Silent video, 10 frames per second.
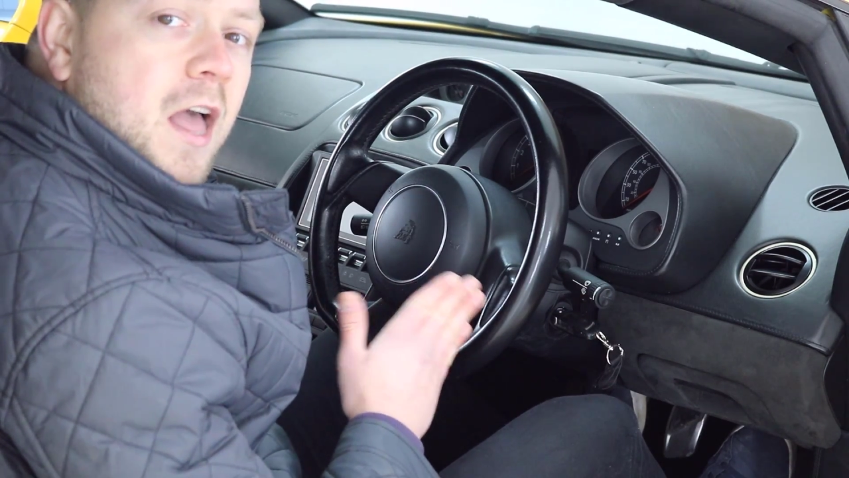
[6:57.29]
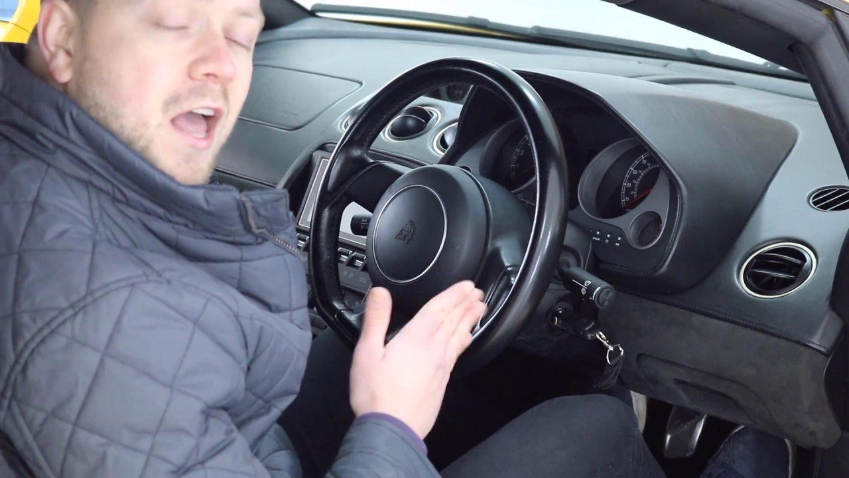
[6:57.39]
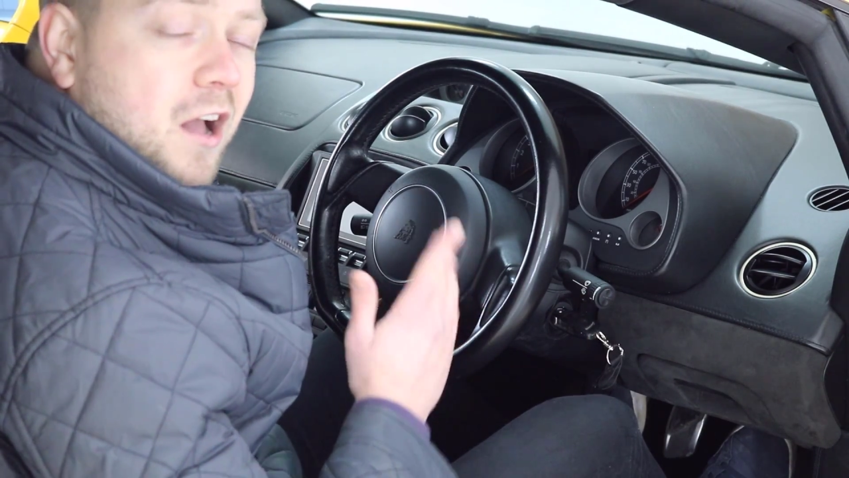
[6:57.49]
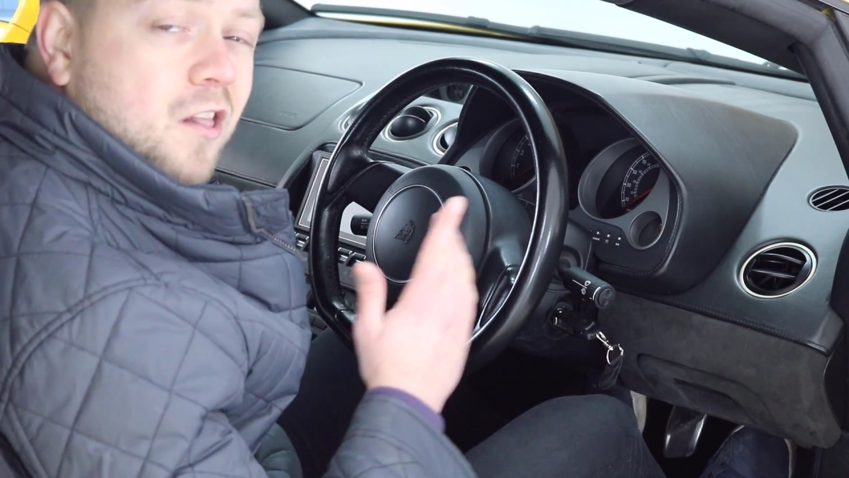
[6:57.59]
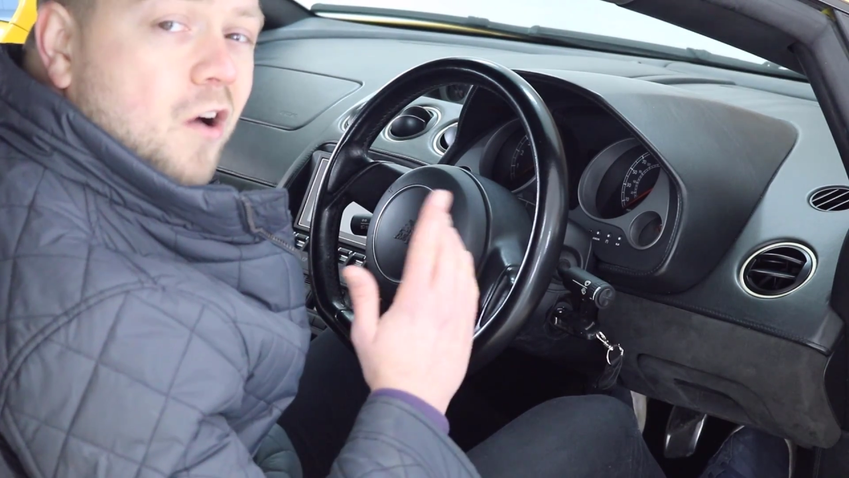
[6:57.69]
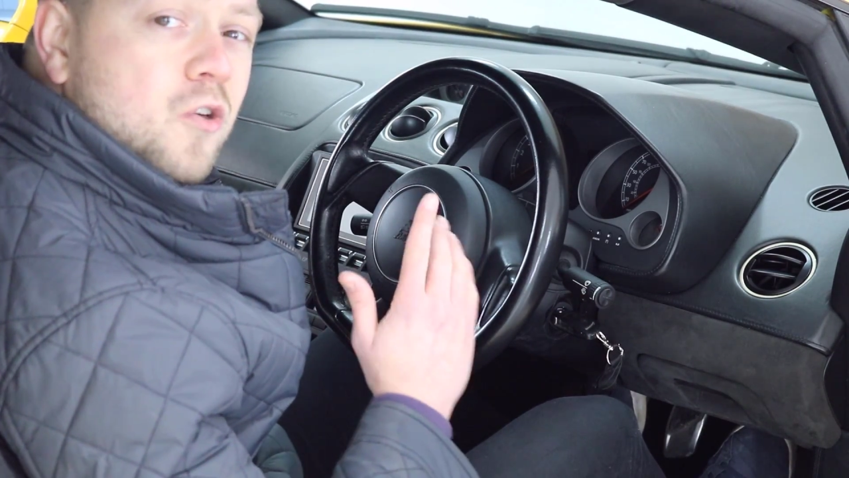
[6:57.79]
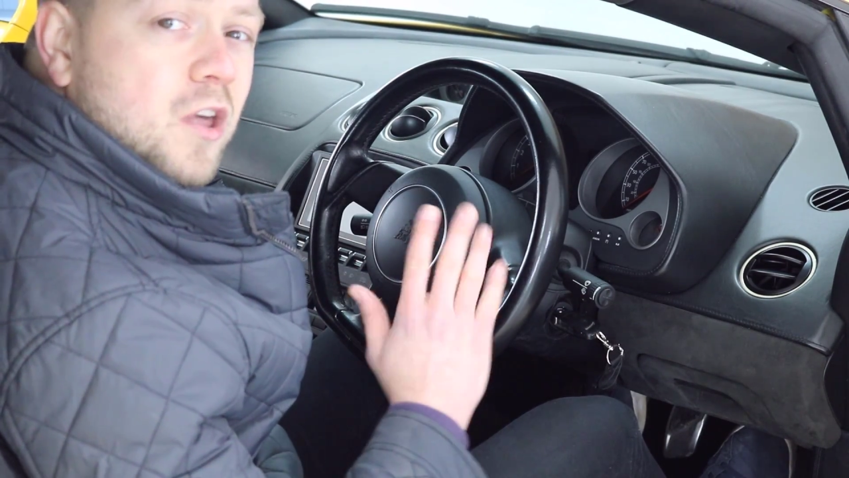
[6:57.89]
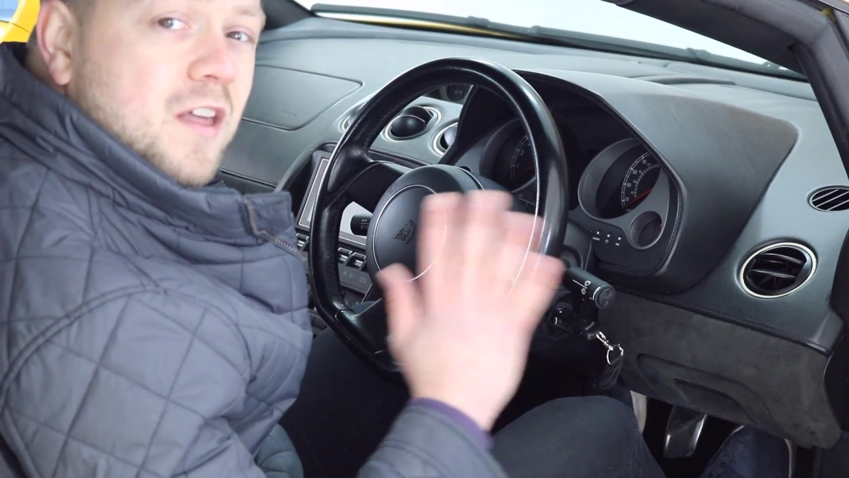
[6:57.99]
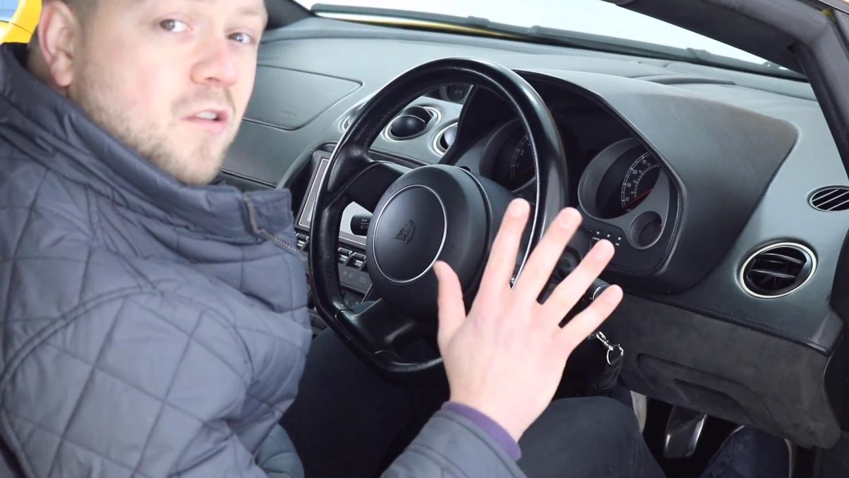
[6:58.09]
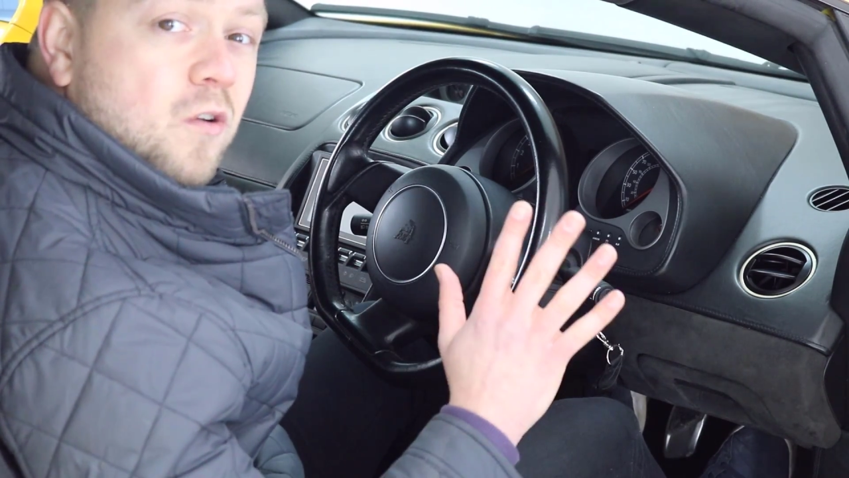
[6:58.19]
And a clutch
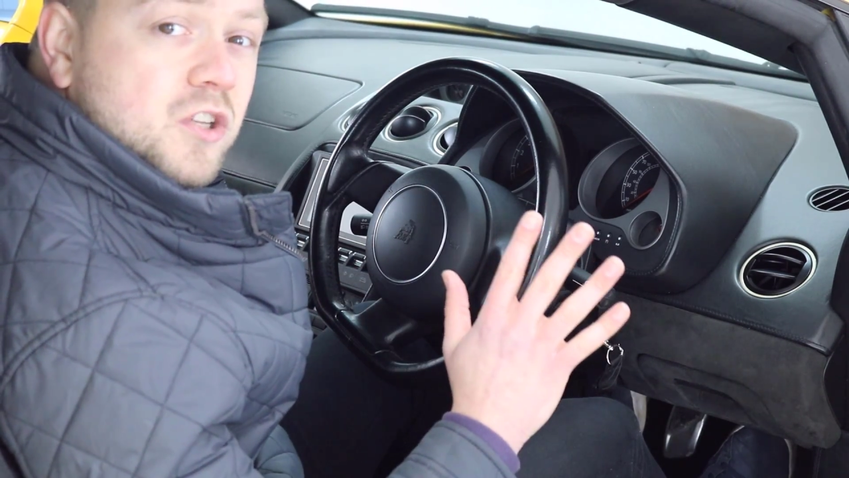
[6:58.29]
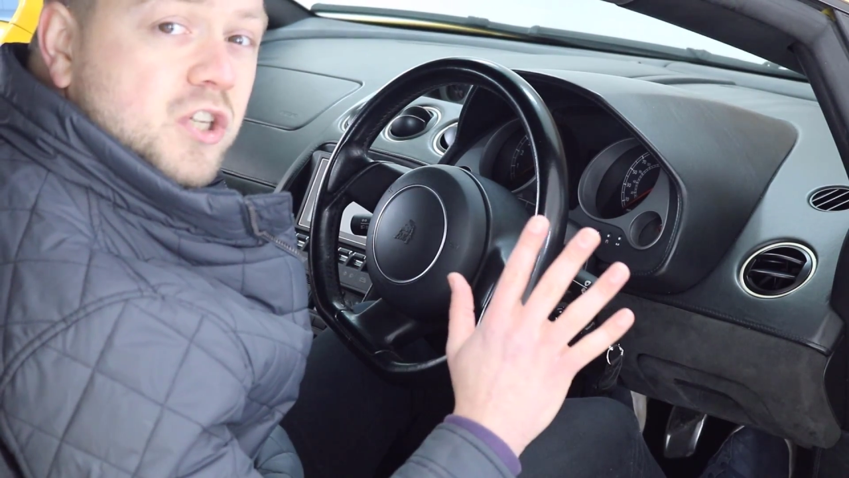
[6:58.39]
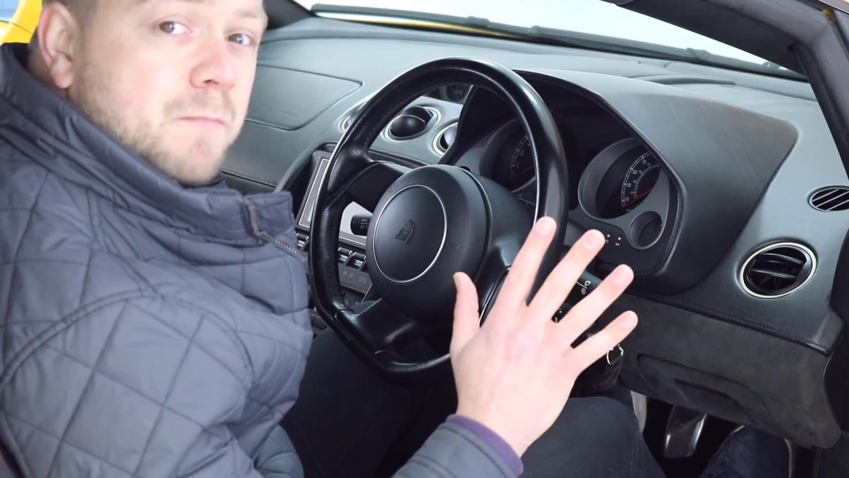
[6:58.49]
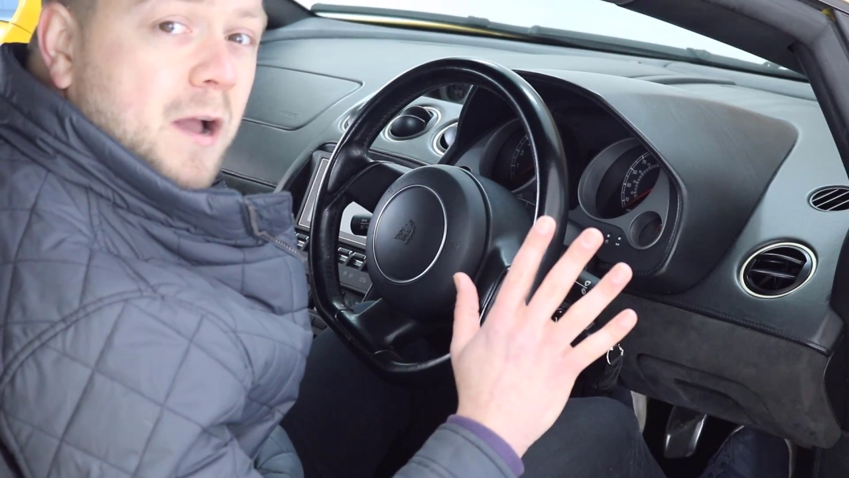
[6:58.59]
is not a cheap